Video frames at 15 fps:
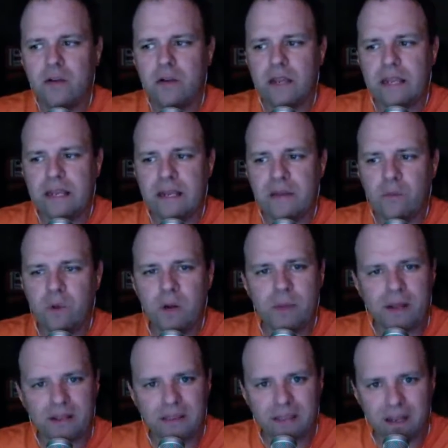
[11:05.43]
what
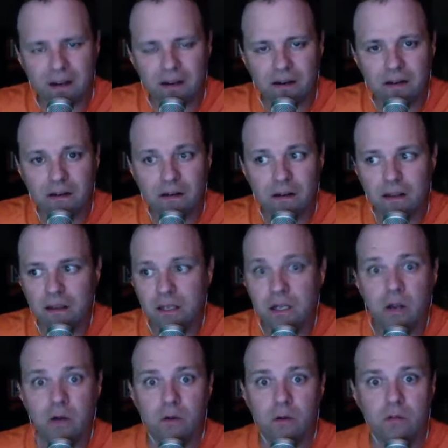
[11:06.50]
about their
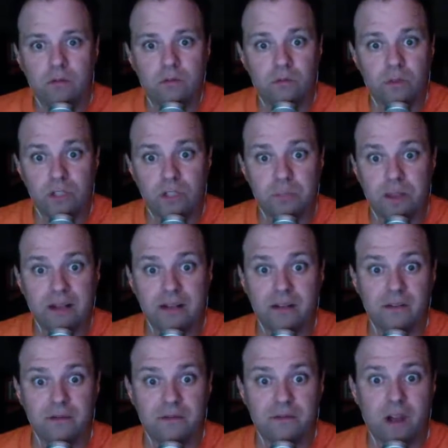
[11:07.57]

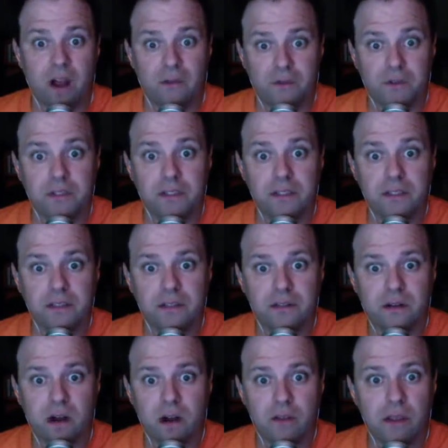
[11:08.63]
respective conferences?
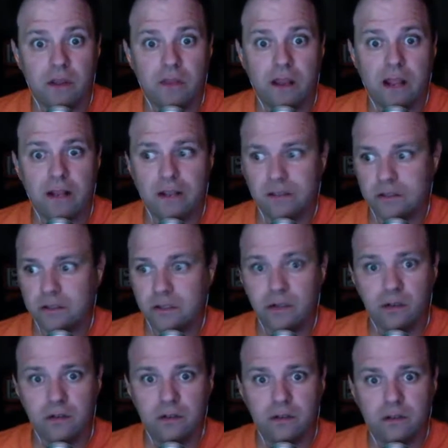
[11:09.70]
Are they like, dude?